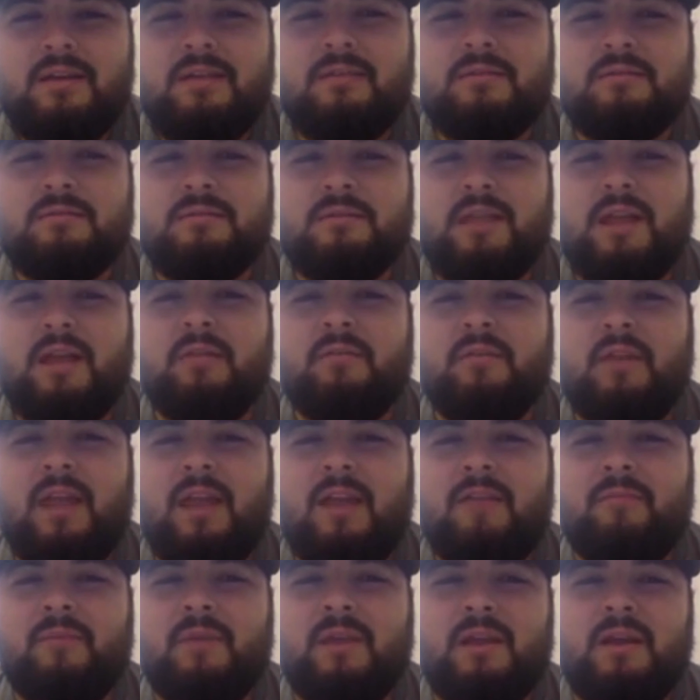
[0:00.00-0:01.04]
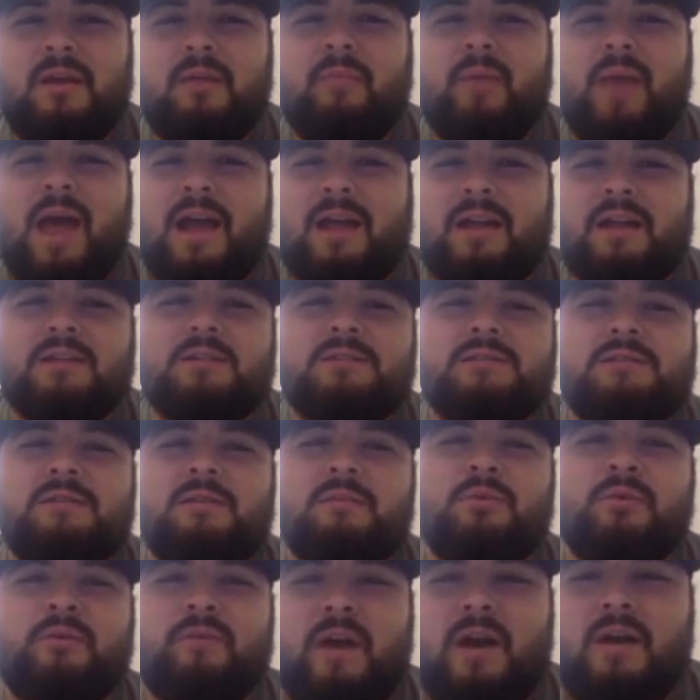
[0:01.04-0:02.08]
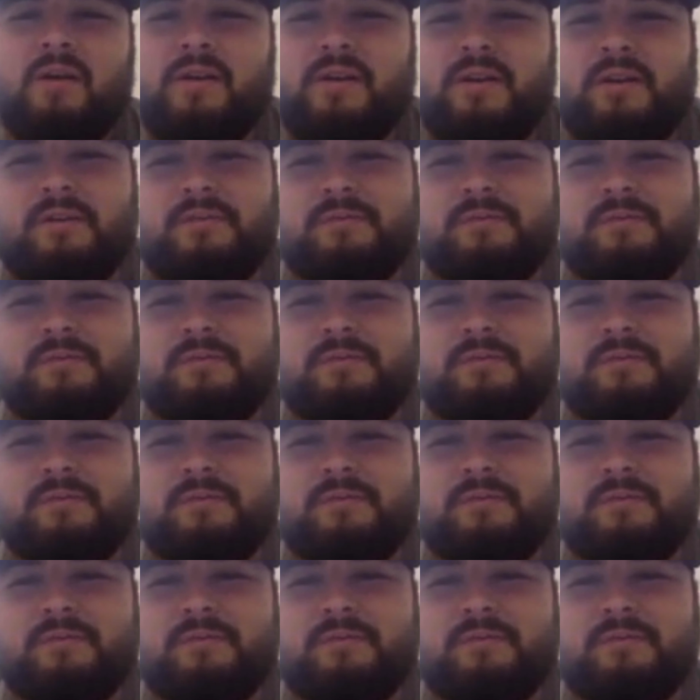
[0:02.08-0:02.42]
They gave me a package to move out here.